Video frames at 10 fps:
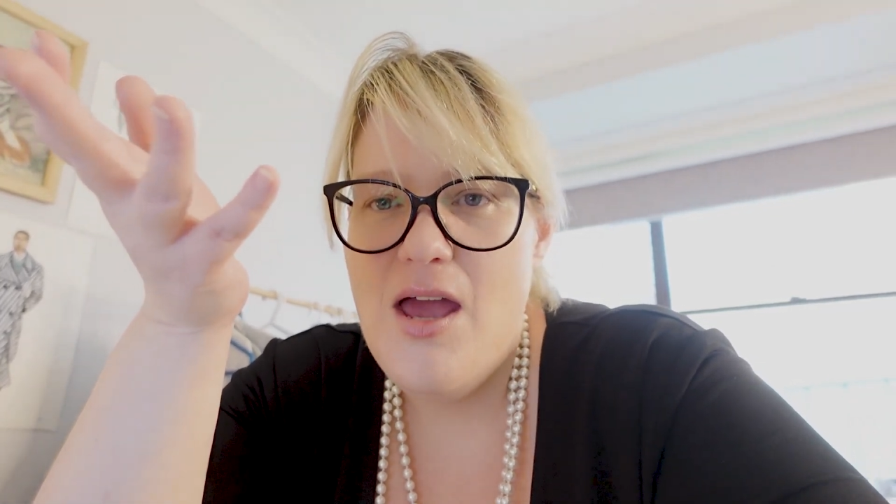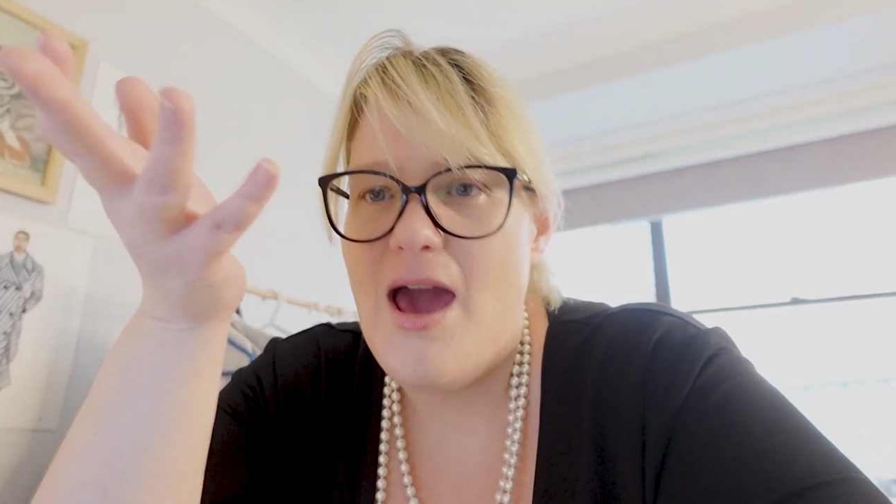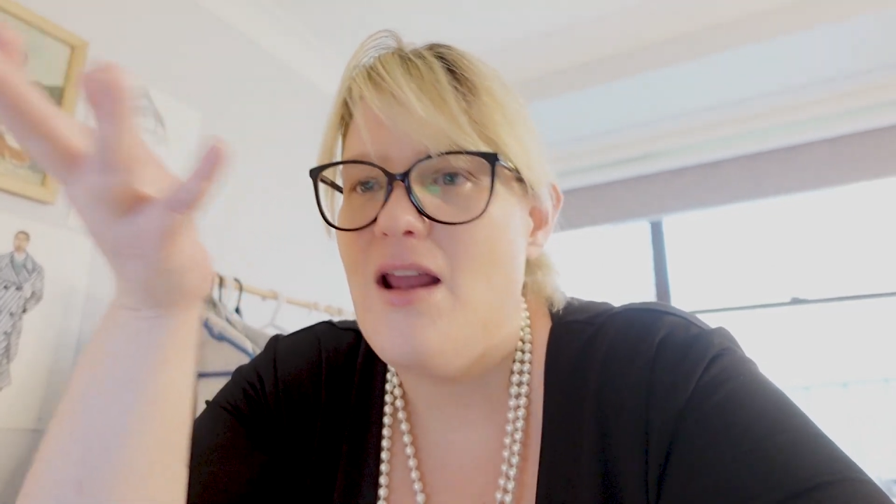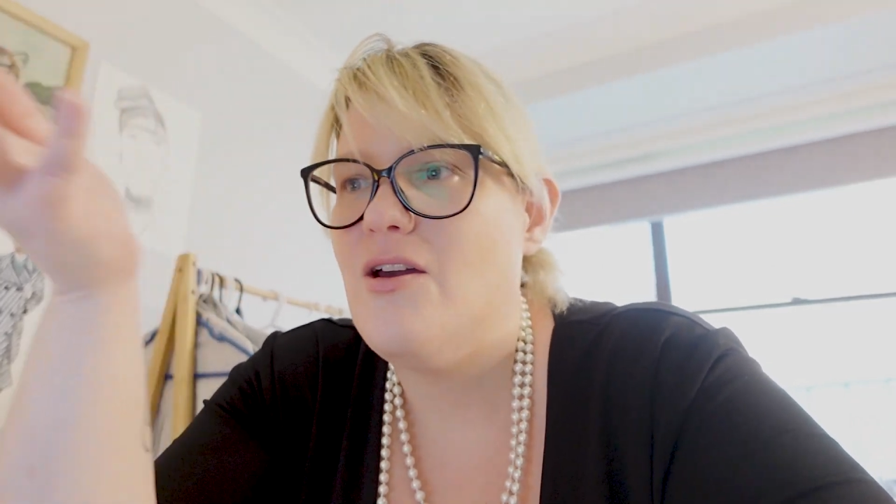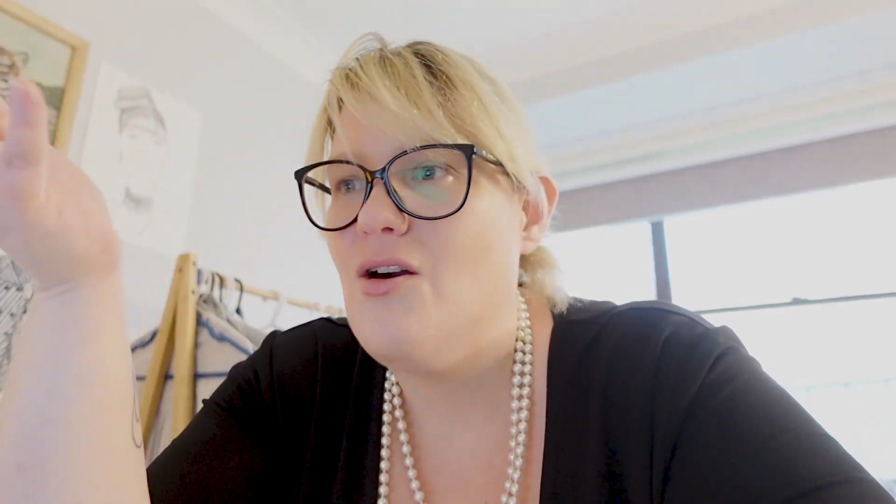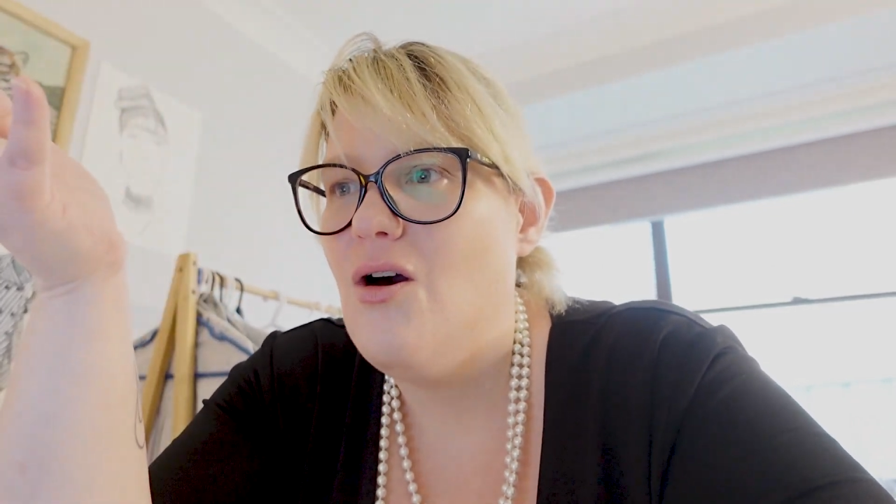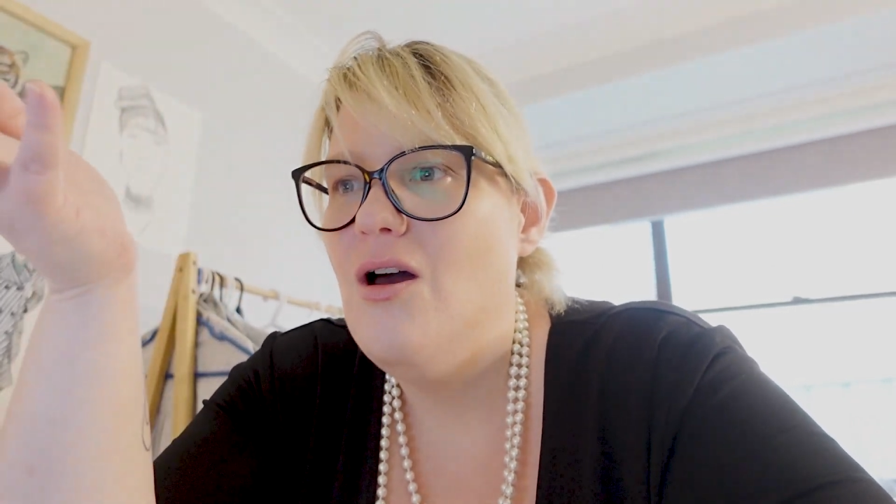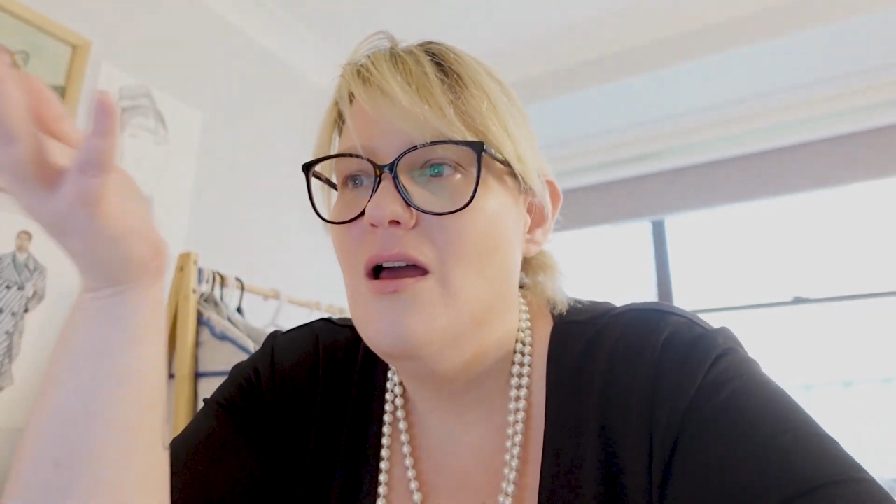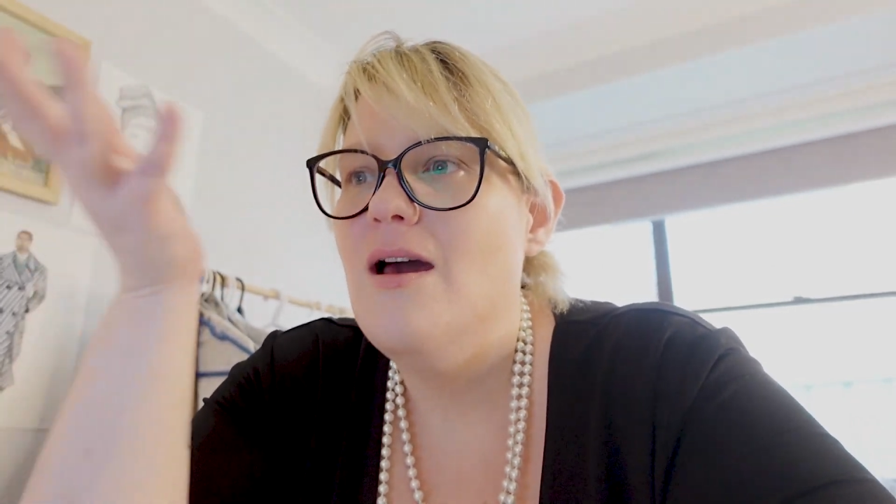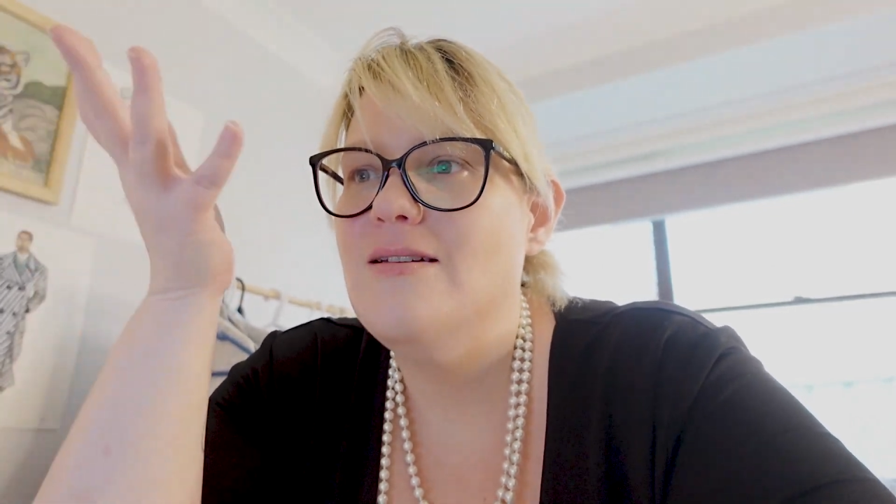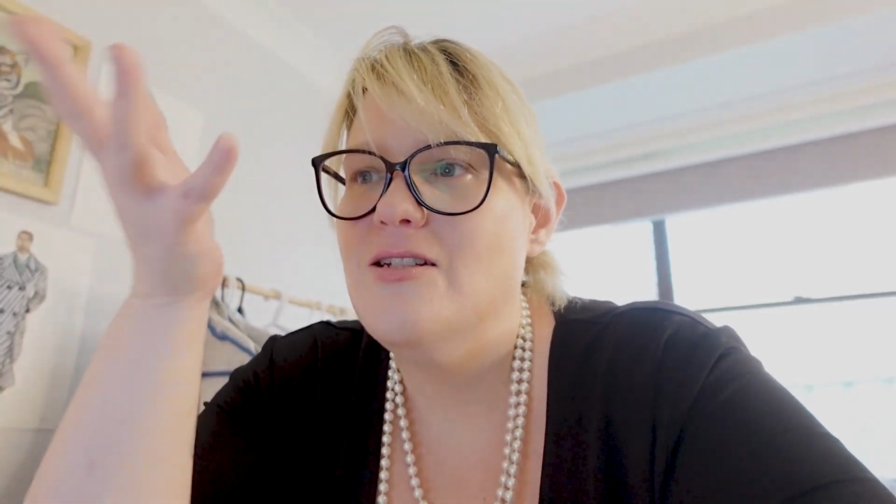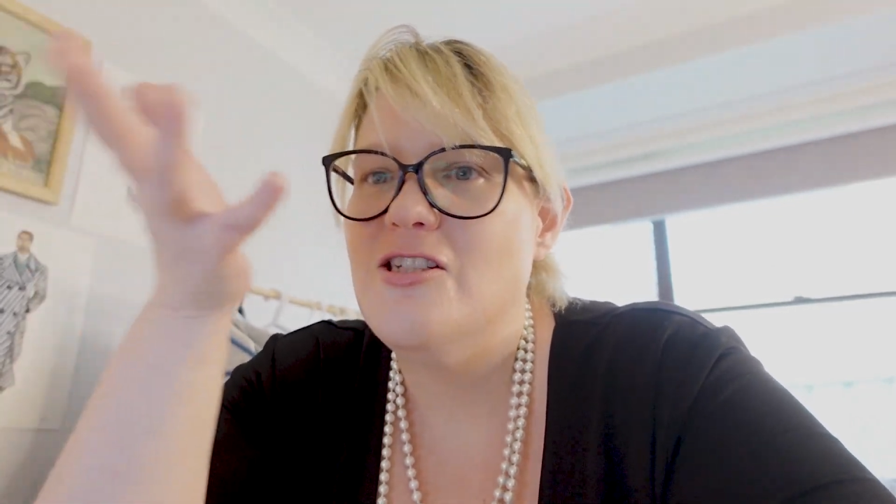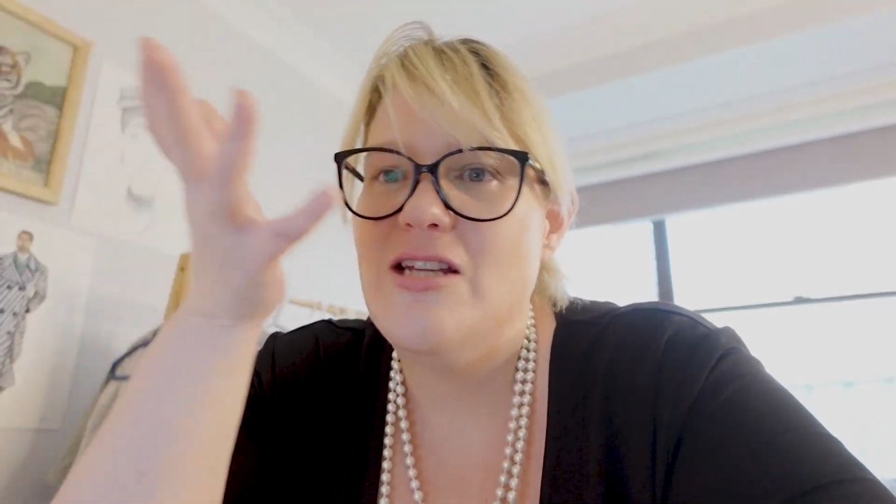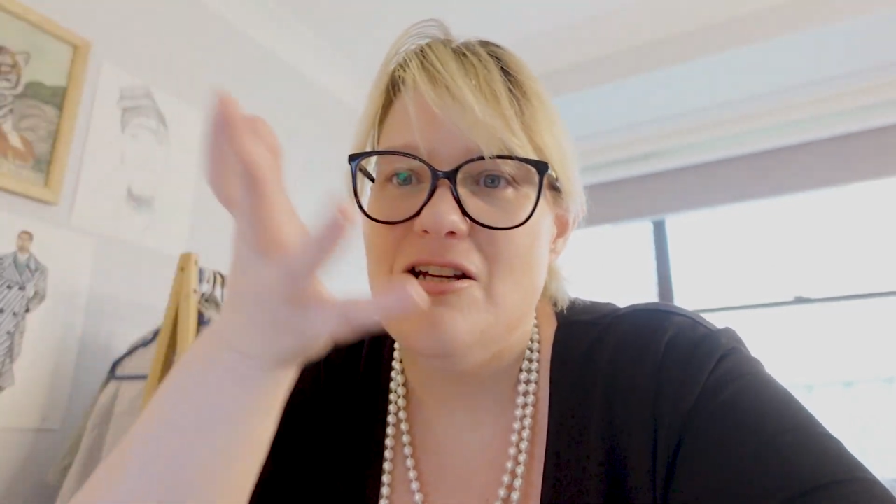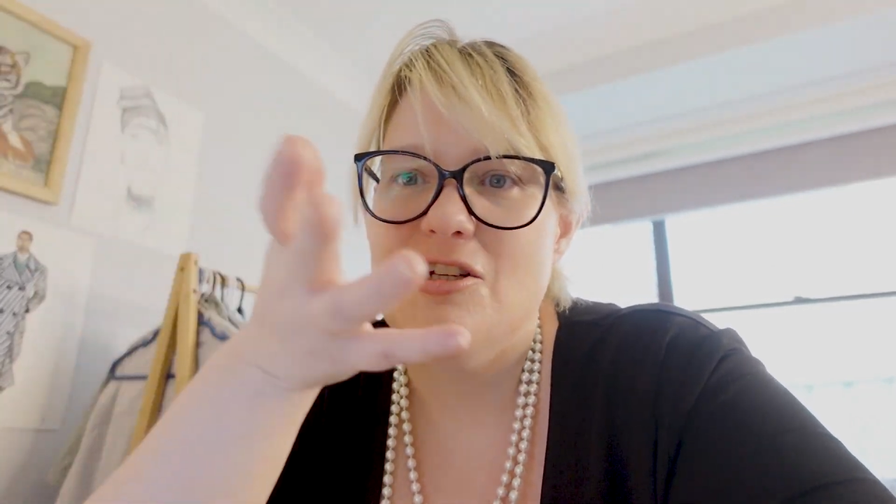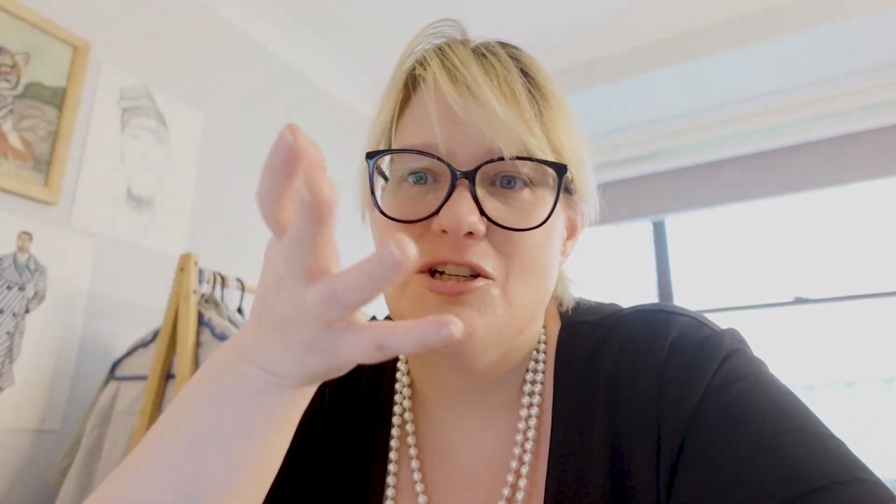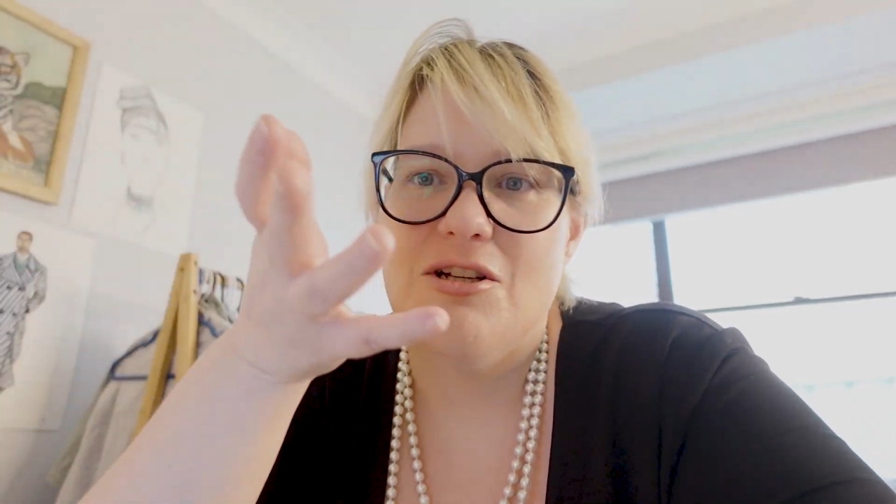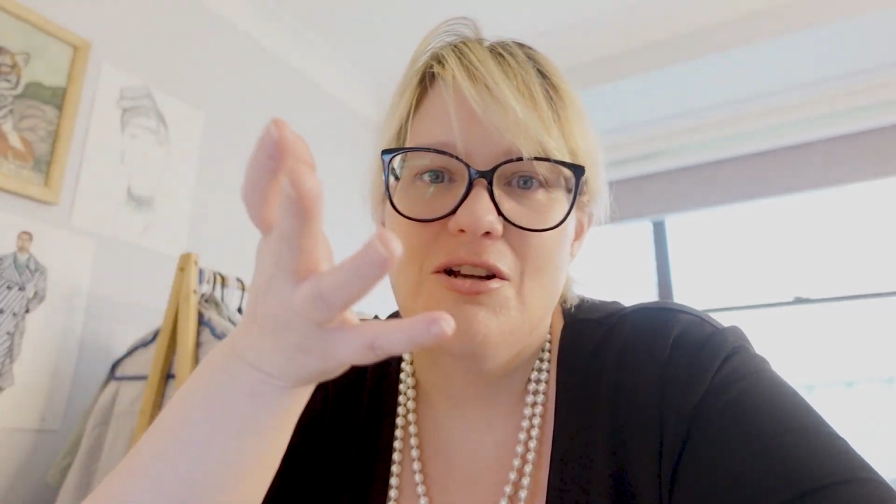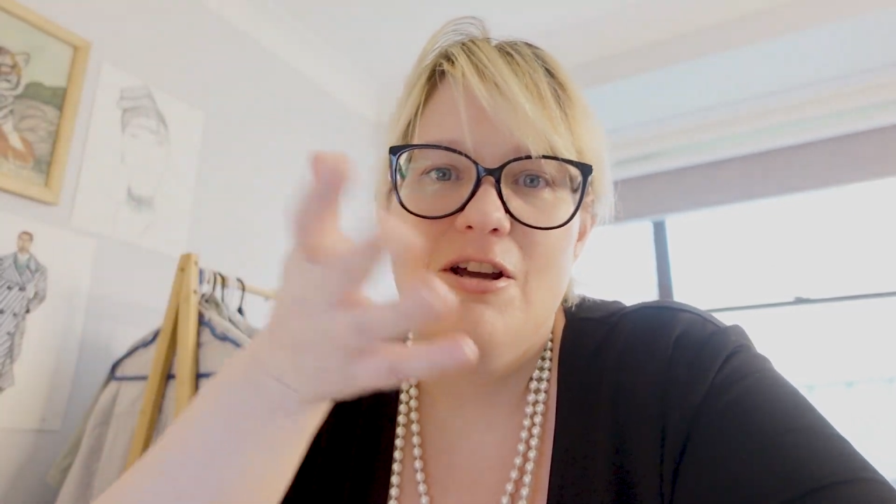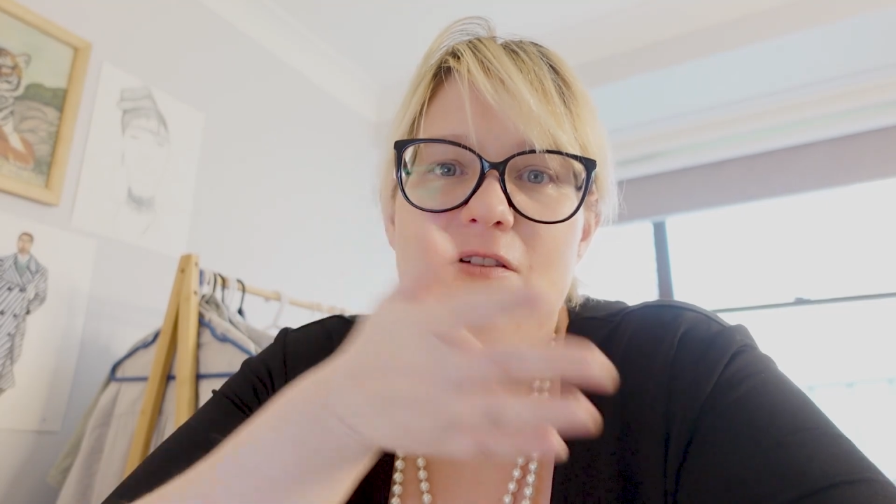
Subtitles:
And I got a distinction